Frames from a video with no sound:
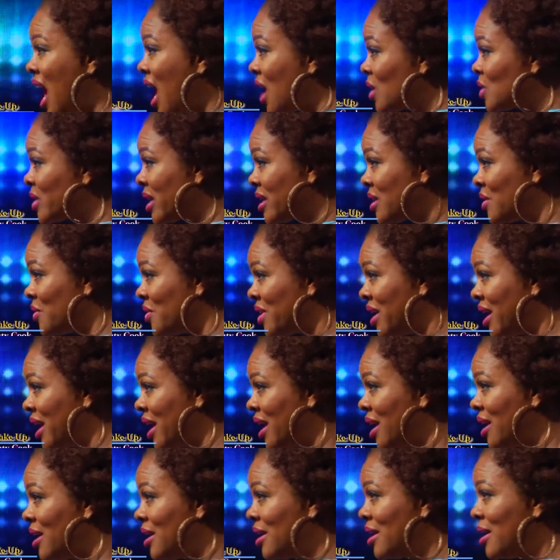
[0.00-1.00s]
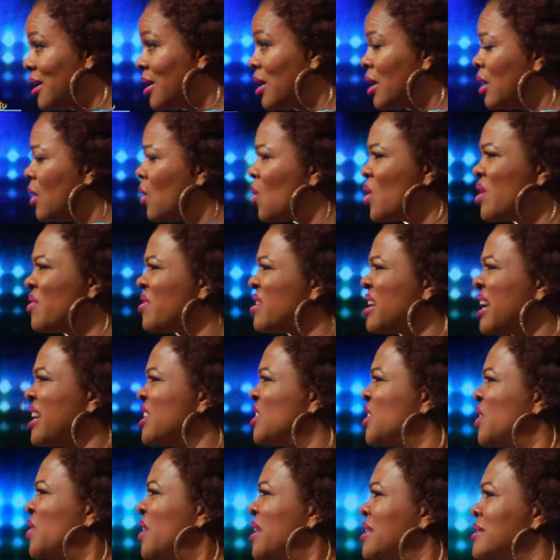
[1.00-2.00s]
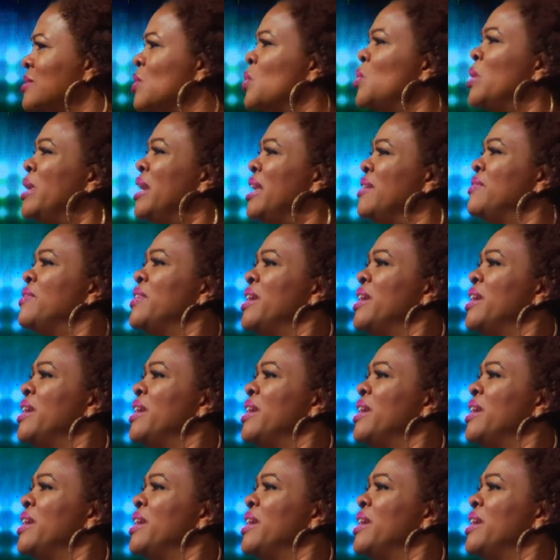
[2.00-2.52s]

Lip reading: outside of here, or even Nigerians who live